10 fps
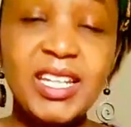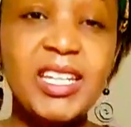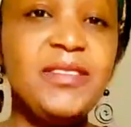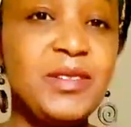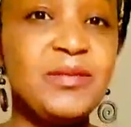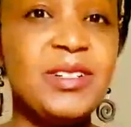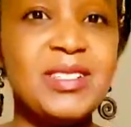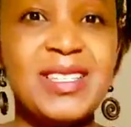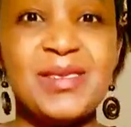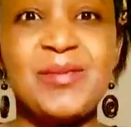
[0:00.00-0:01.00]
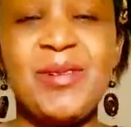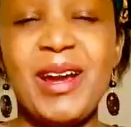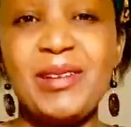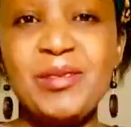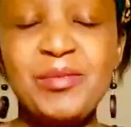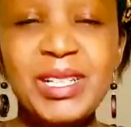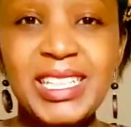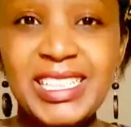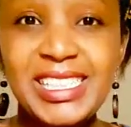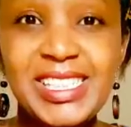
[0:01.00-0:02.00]
if you've not subscribed
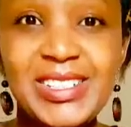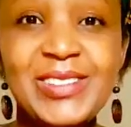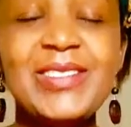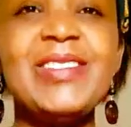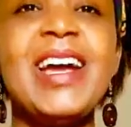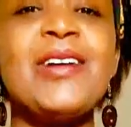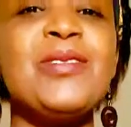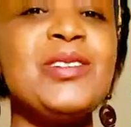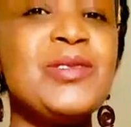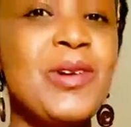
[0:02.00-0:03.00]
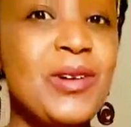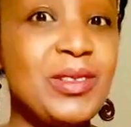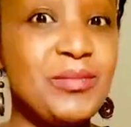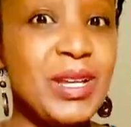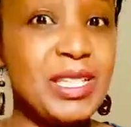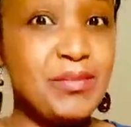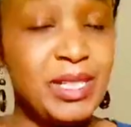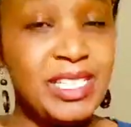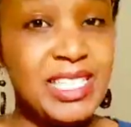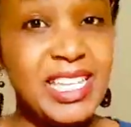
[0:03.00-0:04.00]
please do i wish you all the best
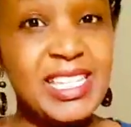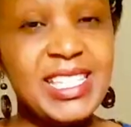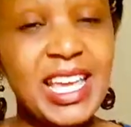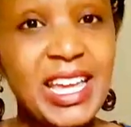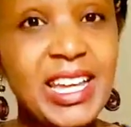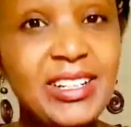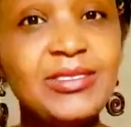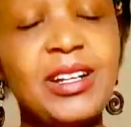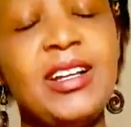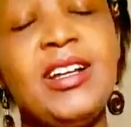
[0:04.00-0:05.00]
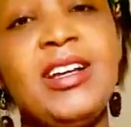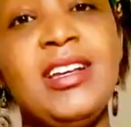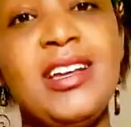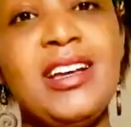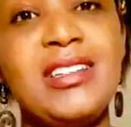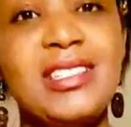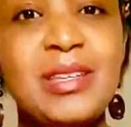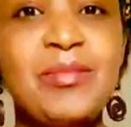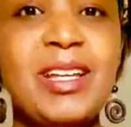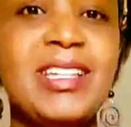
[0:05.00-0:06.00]
please stay safe uh,
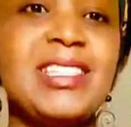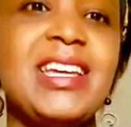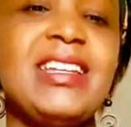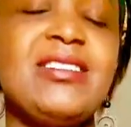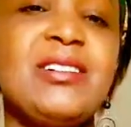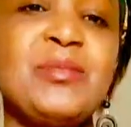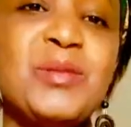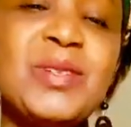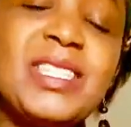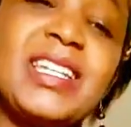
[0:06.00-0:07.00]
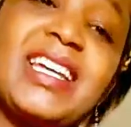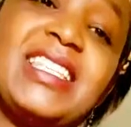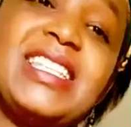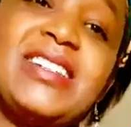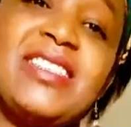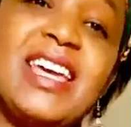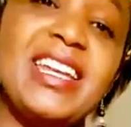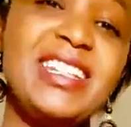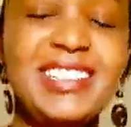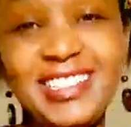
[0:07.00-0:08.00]
stay blessed and optimistic until
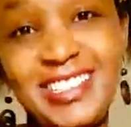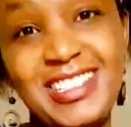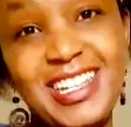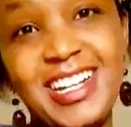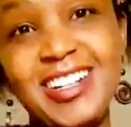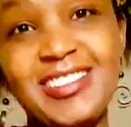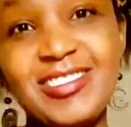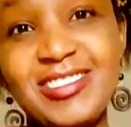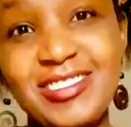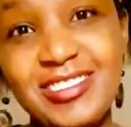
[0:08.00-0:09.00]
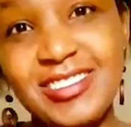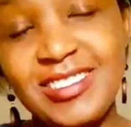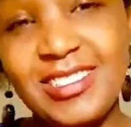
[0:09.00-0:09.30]
then ciao